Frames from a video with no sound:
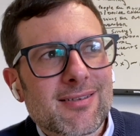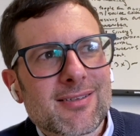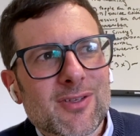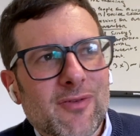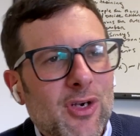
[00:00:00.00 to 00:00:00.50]

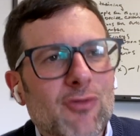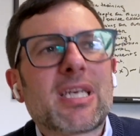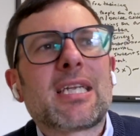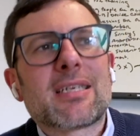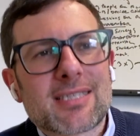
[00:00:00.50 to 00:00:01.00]
sort of
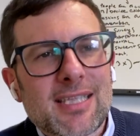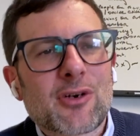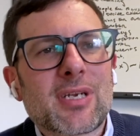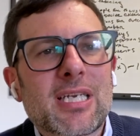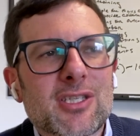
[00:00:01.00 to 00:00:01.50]
ingredients that
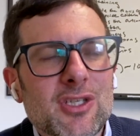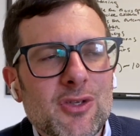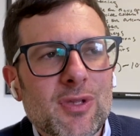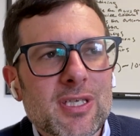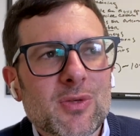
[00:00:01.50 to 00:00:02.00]
are needed to
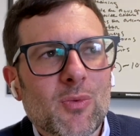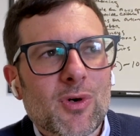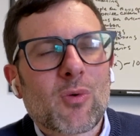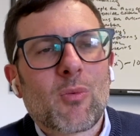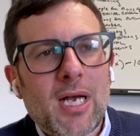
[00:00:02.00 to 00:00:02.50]
do this
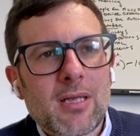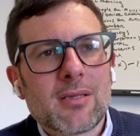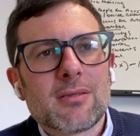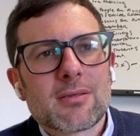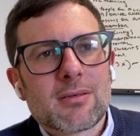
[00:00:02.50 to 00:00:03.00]
work
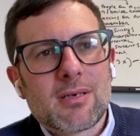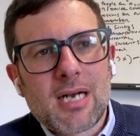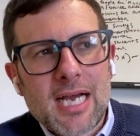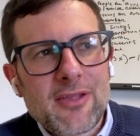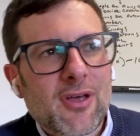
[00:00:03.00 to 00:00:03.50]
well,
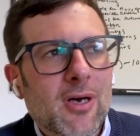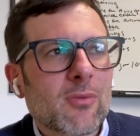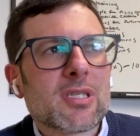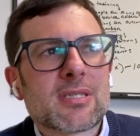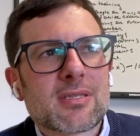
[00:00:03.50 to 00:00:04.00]
I thought
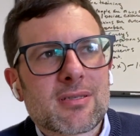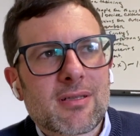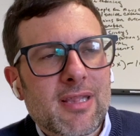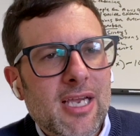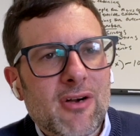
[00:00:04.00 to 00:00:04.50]
was
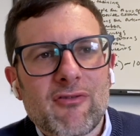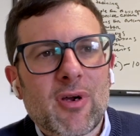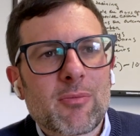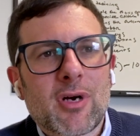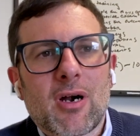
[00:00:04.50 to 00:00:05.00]
there
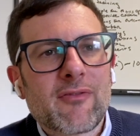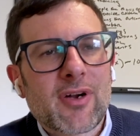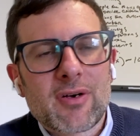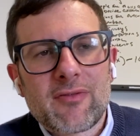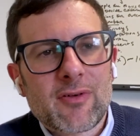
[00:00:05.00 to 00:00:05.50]
from our
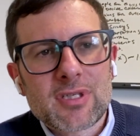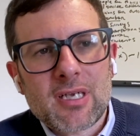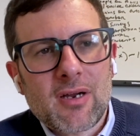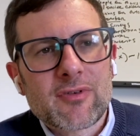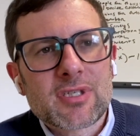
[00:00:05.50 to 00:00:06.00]
very first
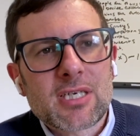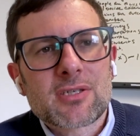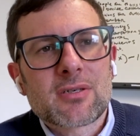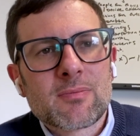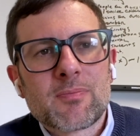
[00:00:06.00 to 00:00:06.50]
conversation.